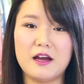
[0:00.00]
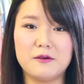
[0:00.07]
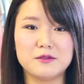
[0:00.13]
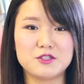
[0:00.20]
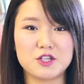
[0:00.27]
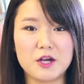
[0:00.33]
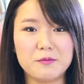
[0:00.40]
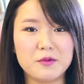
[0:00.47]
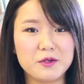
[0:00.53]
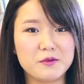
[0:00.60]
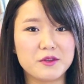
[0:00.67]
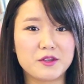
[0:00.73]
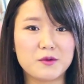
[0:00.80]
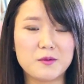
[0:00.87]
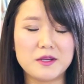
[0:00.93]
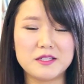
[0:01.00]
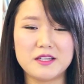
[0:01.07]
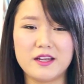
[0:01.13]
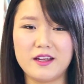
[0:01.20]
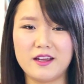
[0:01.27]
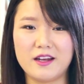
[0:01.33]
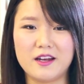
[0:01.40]
I was shopping with her one
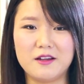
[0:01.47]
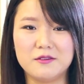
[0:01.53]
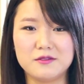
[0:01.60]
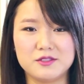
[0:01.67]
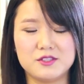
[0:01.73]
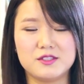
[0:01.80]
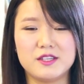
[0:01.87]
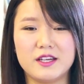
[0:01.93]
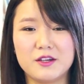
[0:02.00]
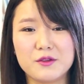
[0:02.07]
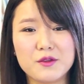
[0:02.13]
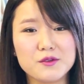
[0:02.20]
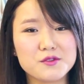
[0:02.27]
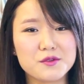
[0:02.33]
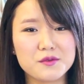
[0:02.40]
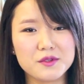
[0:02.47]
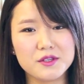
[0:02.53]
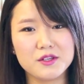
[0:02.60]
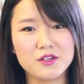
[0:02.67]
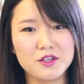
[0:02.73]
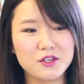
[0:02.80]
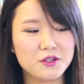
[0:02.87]
day and I was just like, those are really
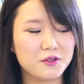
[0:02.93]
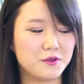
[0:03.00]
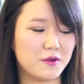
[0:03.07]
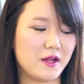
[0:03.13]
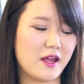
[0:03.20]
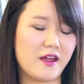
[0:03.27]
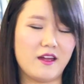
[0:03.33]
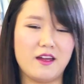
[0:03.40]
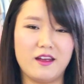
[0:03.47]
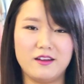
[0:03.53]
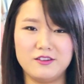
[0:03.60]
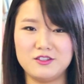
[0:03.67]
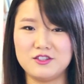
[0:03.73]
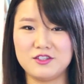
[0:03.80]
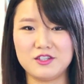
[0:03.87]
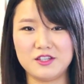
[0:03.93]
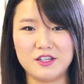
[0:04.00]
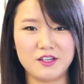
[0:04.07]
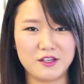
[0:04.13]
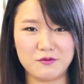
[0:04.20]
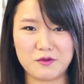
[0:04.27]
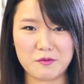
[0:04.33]
cute. And
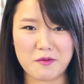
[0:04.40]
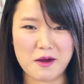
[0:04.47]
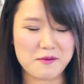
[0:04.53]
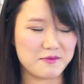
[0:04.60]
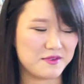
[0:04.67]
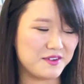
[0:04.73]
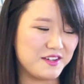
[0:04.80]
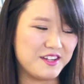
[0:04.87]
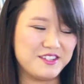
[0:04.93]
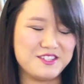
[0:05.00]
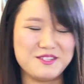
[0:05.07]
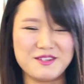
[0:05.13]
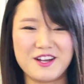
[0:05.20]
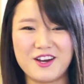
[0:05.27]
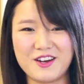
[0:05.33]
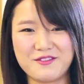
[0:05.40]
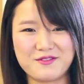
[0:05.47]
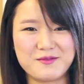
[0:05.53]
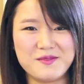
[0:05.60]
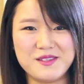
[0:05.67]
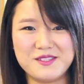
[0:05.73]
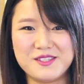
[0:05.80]
she remembered and she got it for
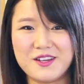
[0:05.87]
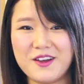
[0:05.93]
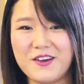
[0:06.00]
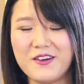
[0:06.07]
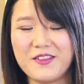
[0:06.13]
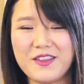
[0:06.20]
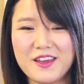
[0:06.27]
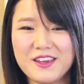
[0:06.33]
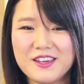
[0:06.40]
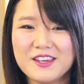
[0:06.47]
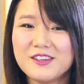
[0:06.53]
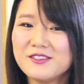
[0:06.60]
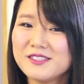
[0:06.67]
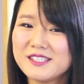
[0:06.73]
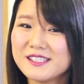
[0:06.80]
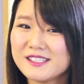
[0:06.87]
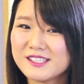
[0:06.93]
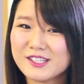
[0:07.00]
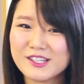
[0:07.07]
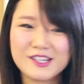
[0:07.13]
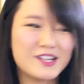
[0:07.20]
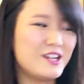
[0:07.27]
me. So thank you,
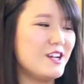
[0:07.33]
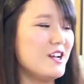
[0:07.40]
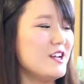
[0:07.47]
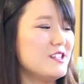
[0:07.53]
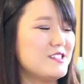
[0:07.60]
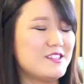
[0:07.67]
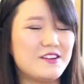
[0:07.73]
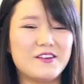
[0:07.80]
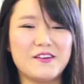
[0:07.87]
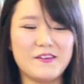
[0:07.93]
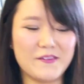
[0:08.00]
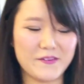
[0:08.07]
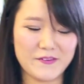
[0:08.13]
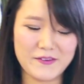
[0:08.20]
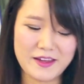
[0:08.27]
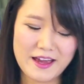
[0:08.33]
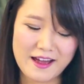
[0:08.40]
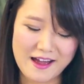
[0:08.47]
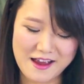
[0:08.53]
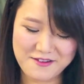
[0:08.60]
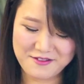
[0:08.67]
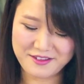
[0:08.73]
sister. So yeah,
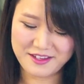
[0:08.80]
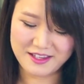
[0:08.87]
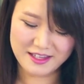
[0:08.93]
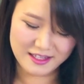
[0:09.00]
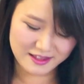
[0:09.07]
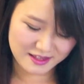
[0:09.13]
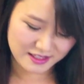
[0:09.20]
I really like